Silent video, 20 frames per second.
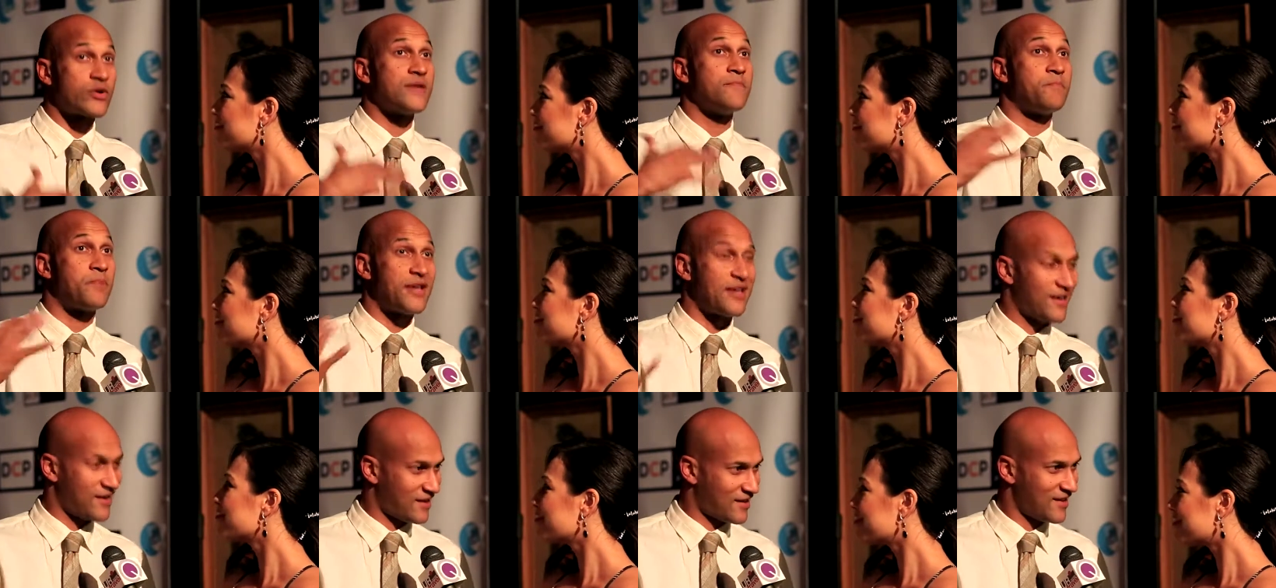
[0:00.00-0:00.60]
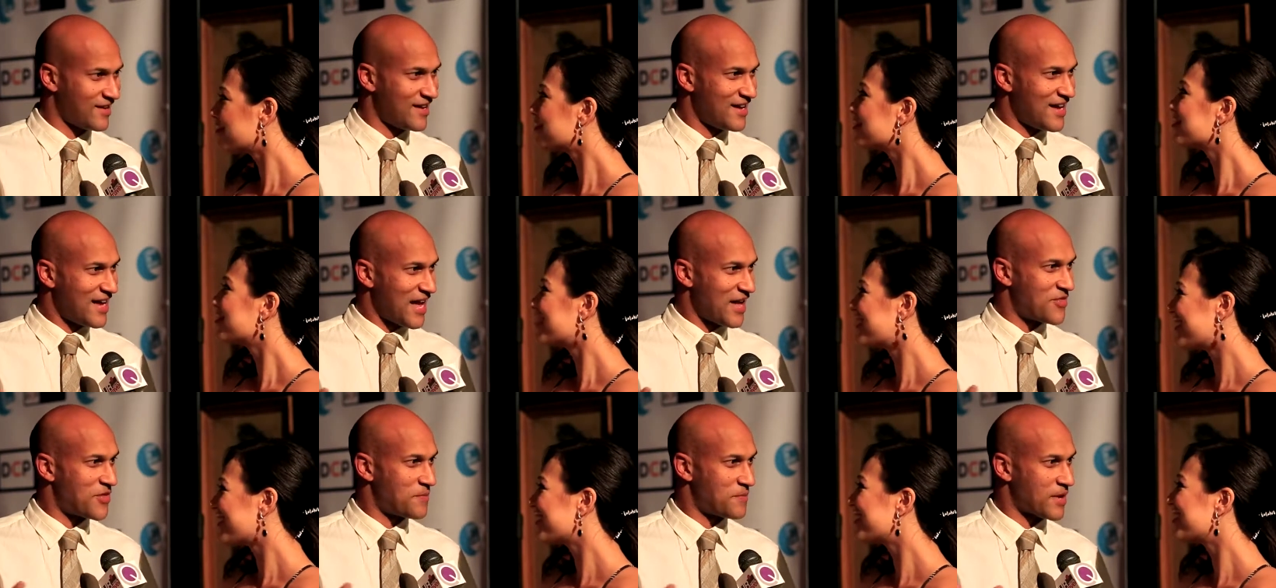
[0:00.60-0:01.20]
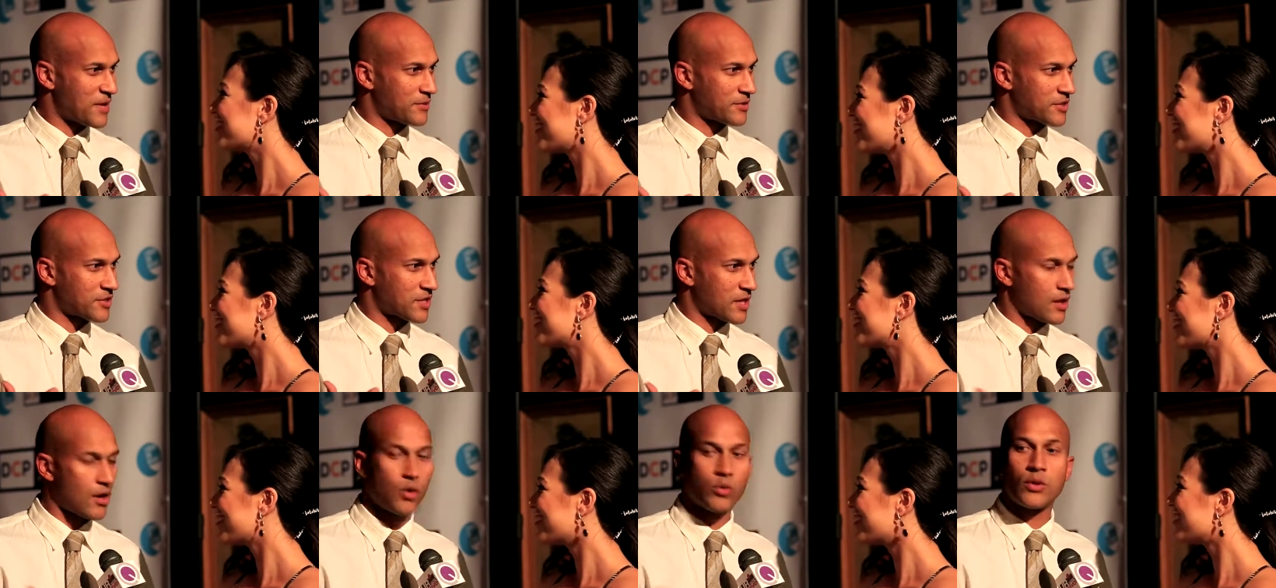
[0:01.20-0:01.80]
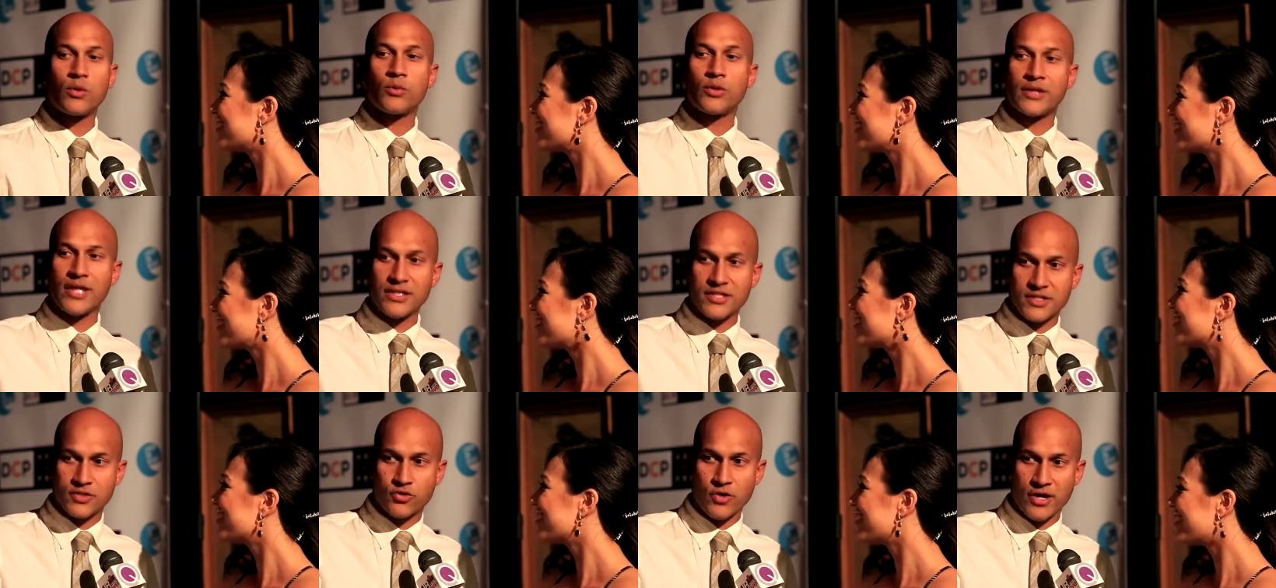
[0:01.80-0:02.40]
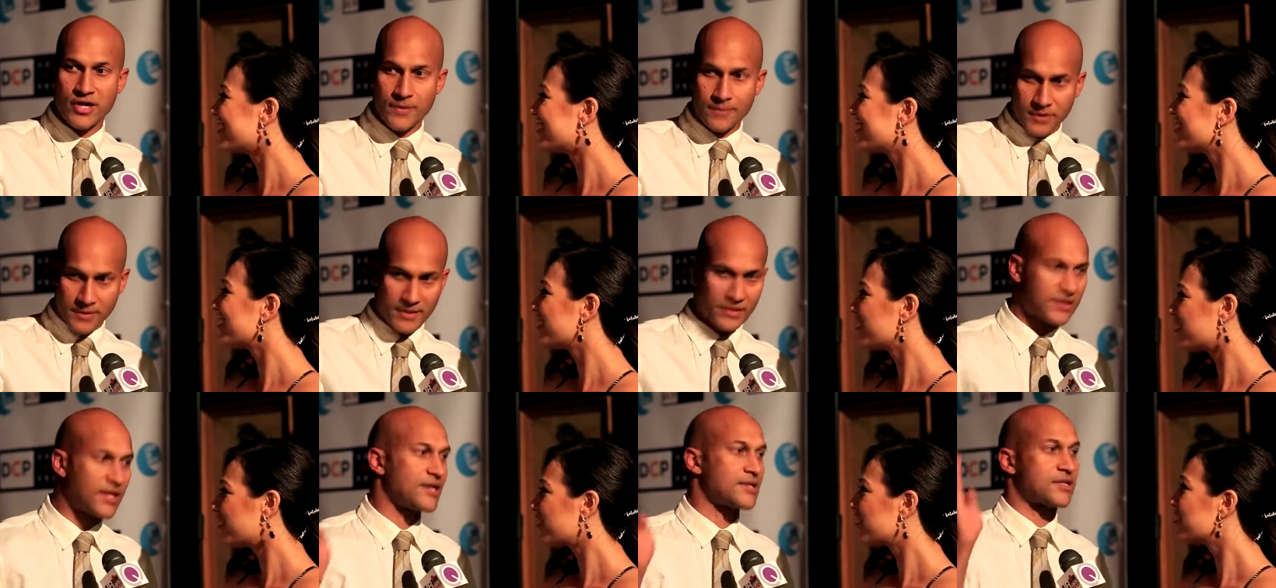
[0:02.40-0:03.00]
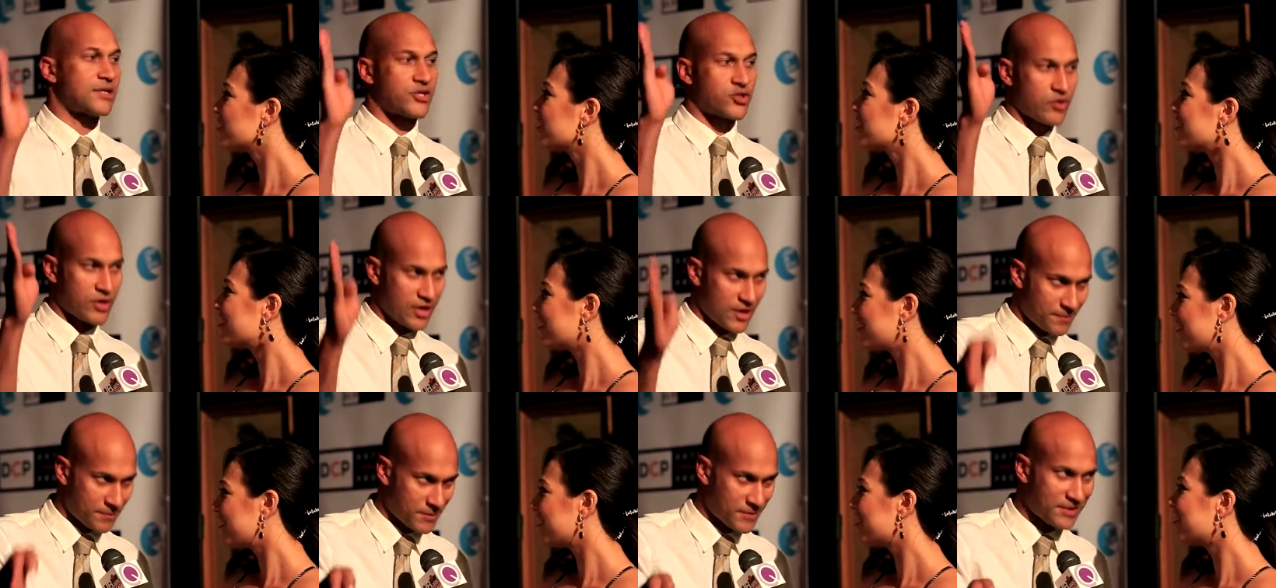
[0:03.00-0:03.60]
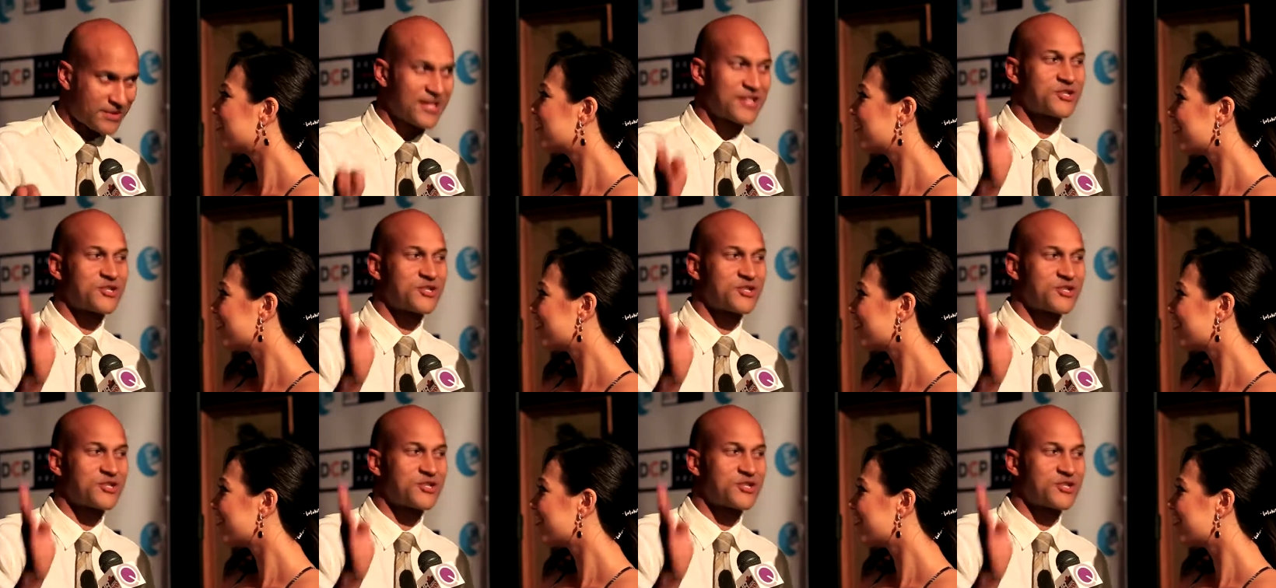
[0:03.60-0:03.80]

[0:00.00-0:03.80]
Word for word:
Speaker 1: dream big and then be able to say, oh, well, let's try to implement this, and let's try to implement